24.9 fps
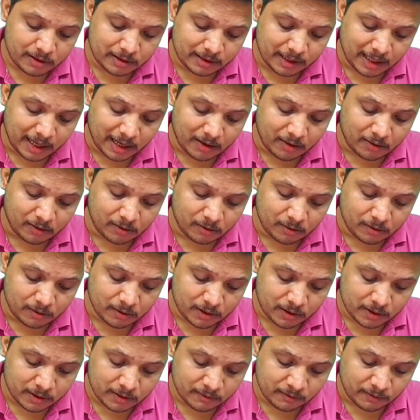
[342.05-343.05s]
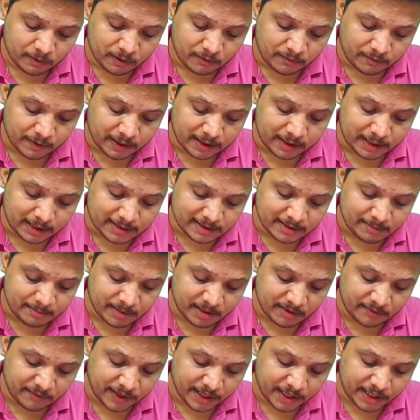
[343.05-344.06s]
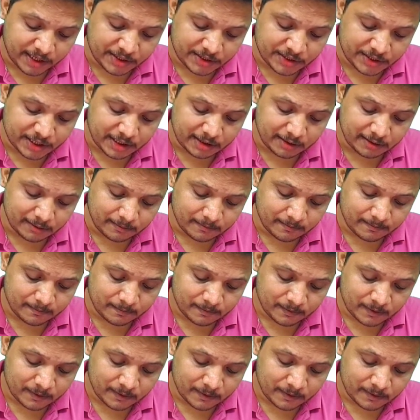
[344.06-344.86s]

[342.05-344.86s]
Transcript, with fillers: Now for further simplification